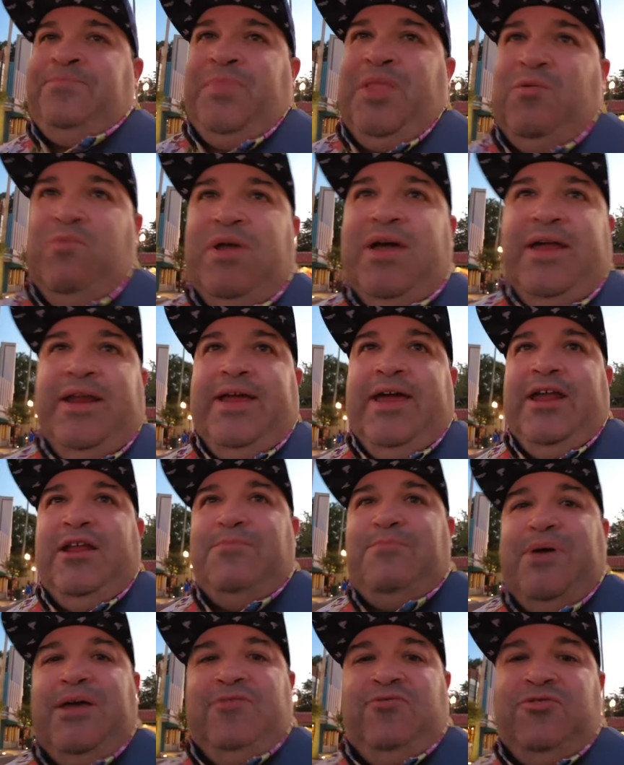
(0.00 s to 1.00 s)
We got to get up
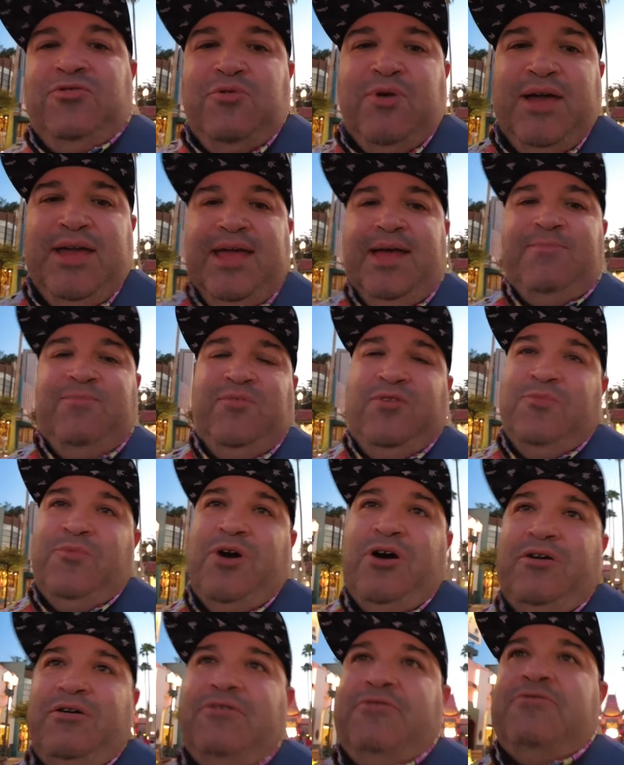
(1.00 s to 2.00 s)
by 2 a.m.
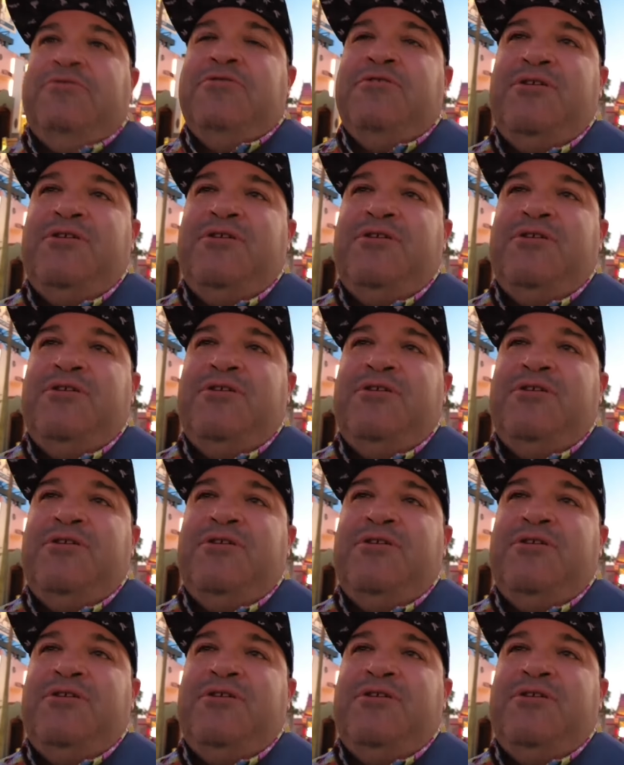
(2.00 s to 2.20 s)
tomorrow